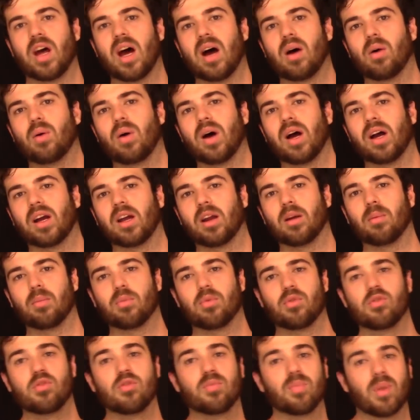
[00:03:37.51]
how I can
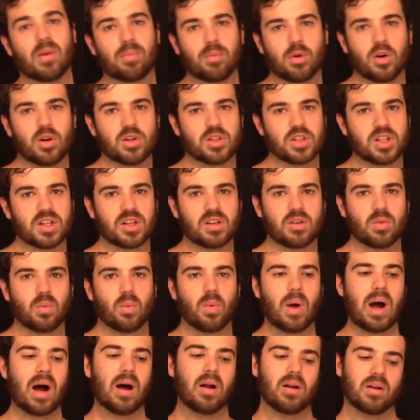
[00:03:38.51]
improve my project
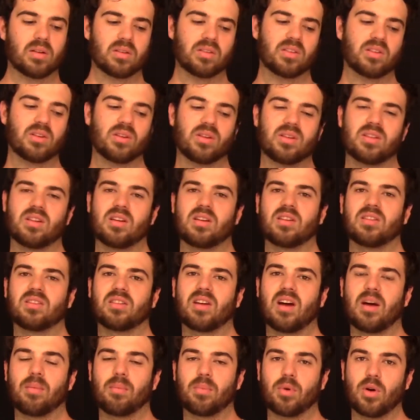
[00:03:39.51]
while still in the
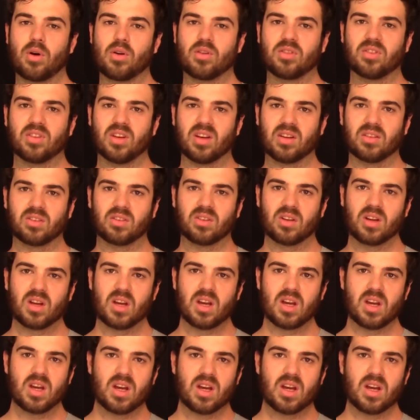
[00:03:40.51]
design process,